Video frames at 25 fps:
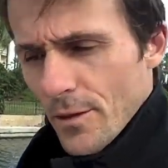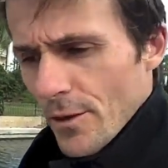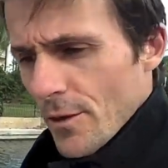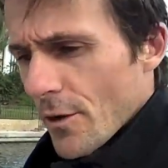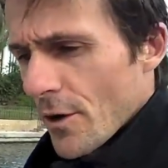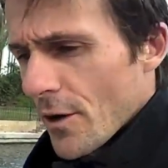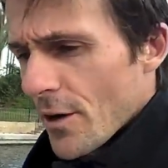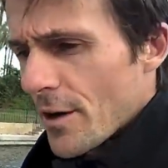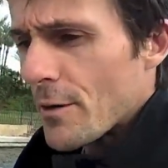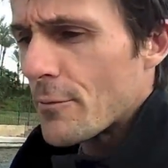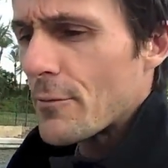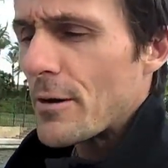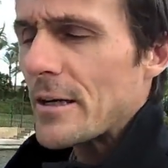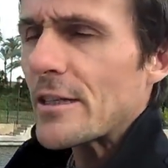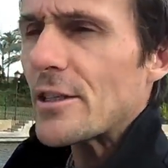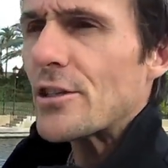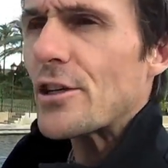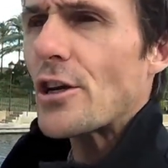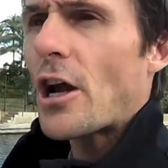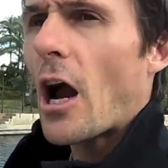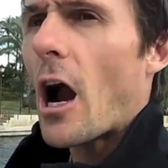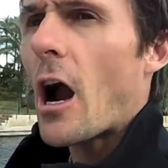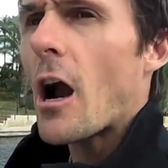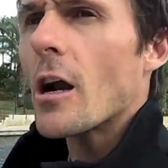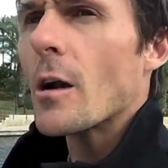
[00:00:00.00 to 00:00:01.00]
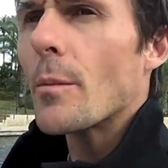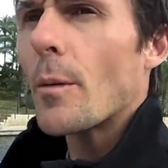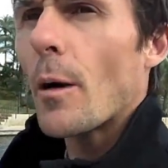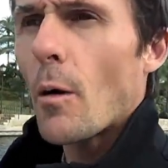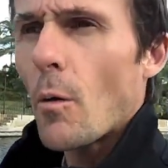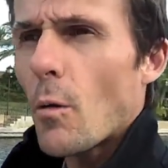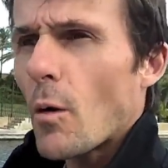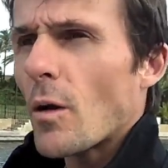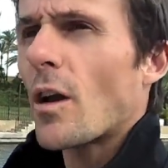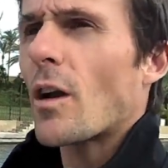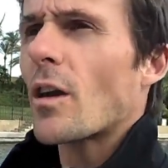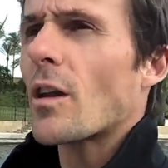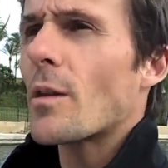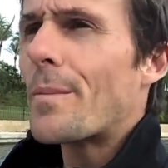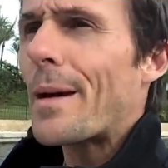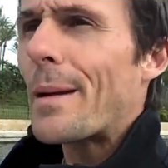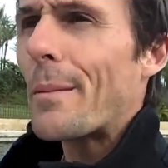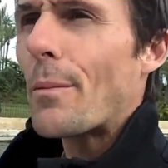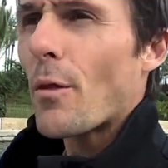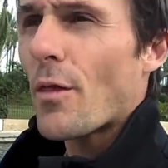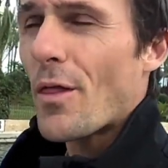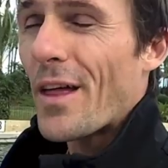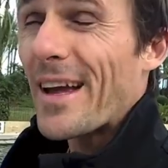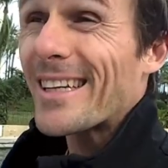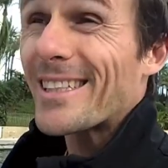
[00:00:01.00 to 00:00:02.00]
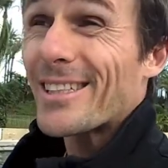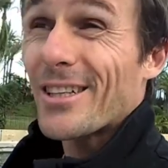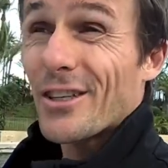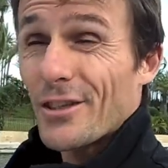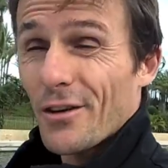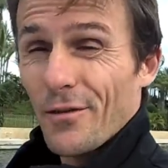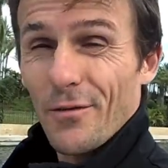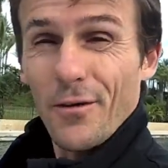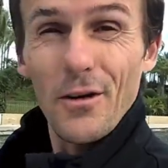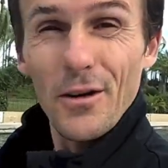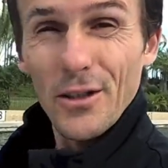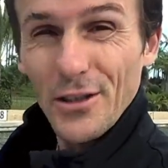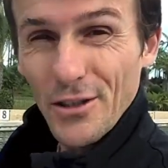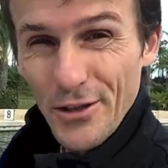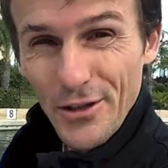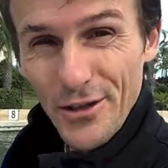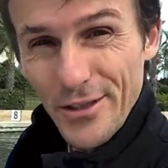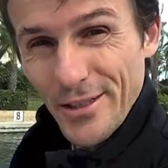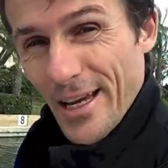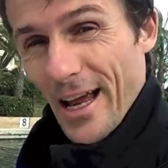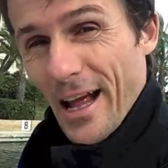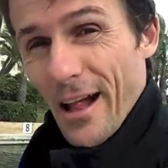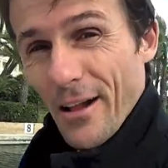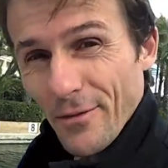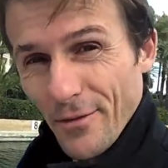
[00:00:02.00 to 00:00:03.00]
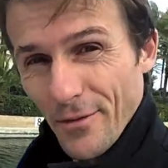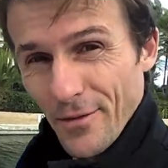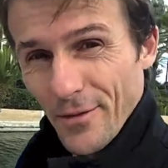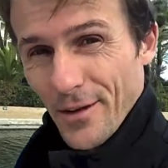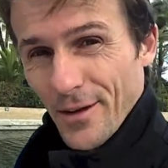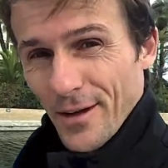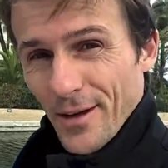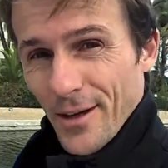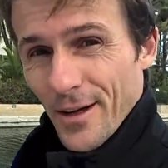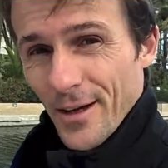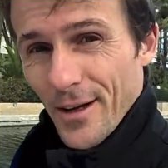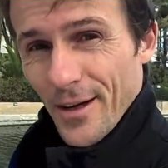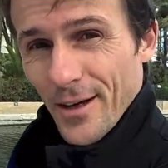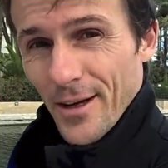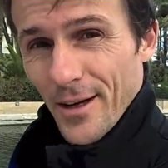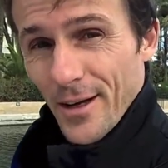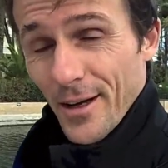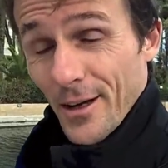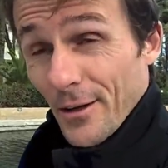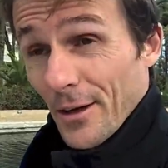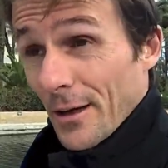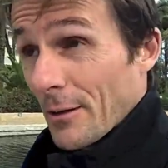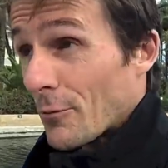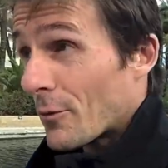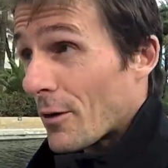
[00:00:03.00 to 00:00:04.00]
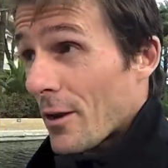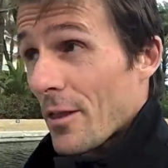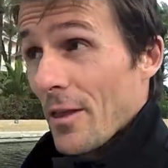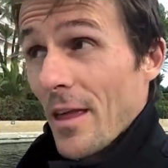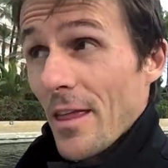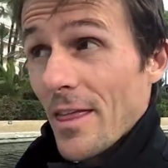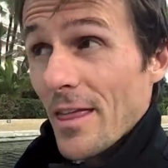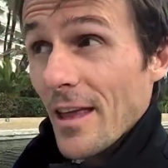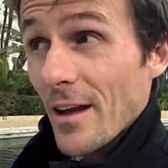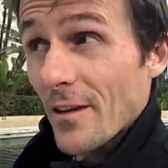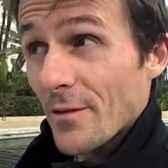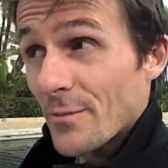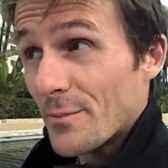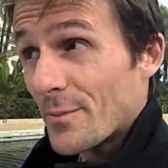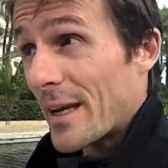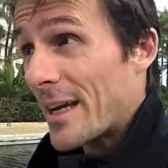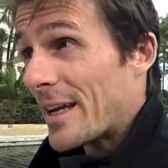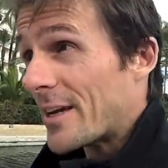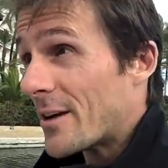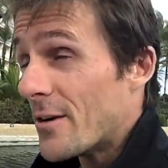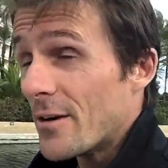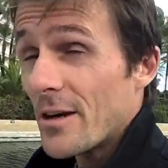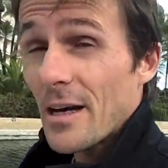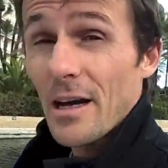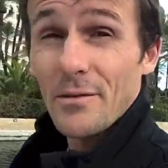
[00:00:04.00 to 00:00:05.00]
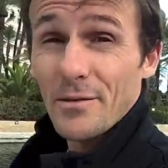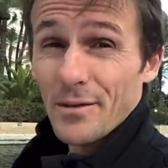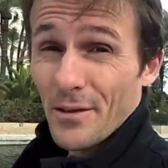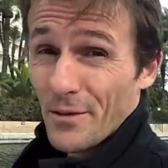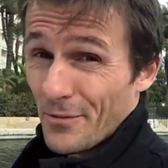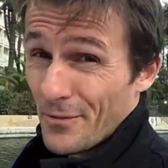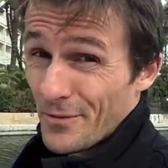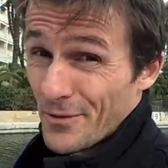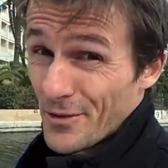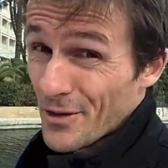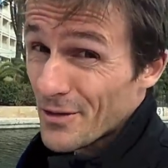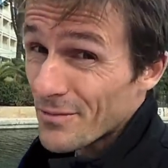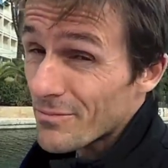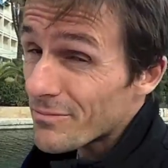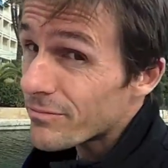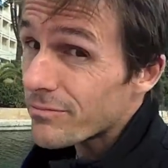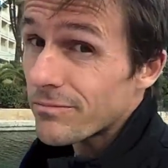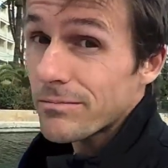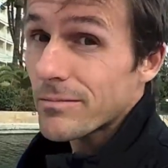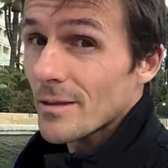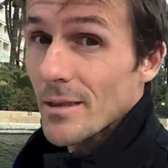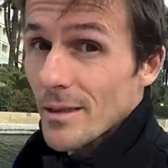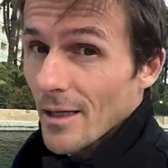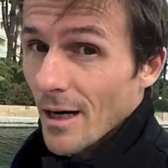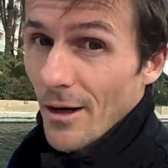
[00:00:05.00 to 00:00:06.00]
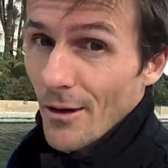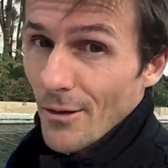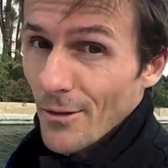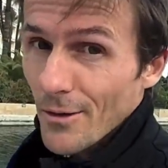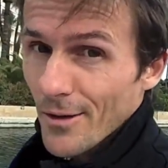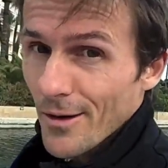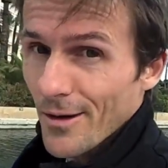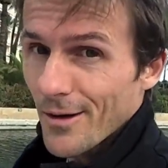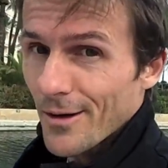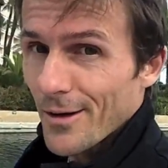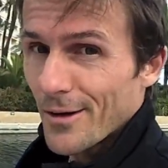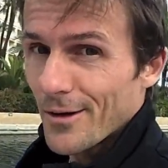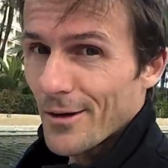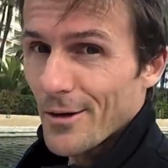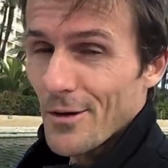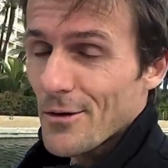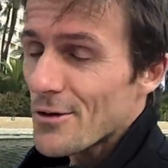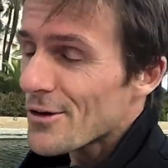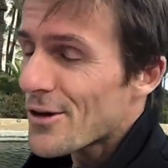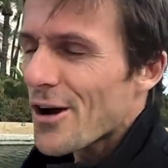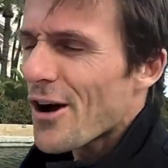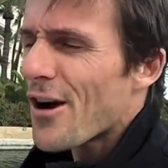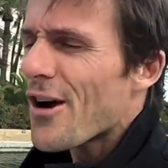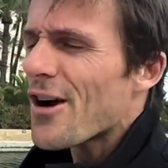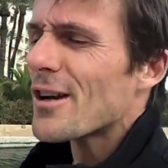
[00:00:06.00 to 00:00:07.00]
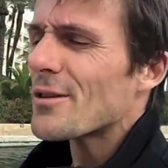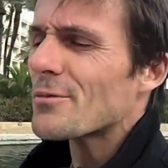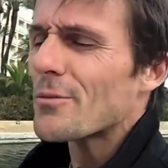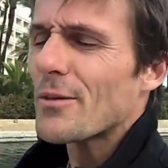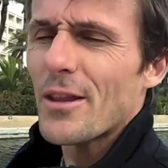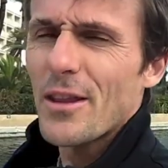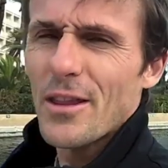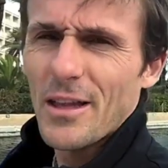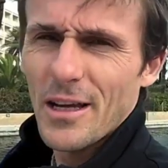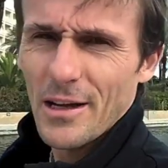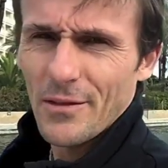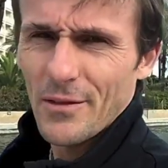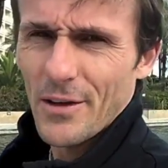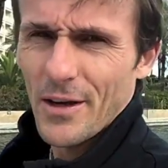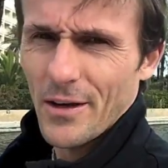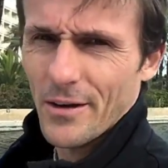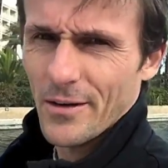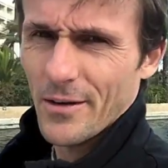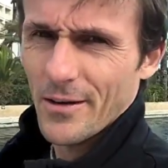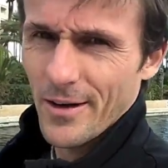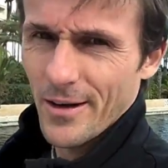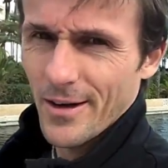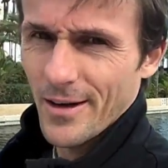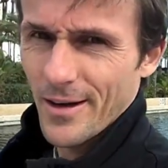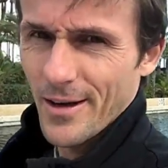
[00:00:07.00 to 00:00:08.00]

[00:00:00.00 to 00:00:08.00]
The only reason you care about what other people think is because you focus on yourself. Like, what do they think of me? Who gives a sh You know, who cares what they think of you?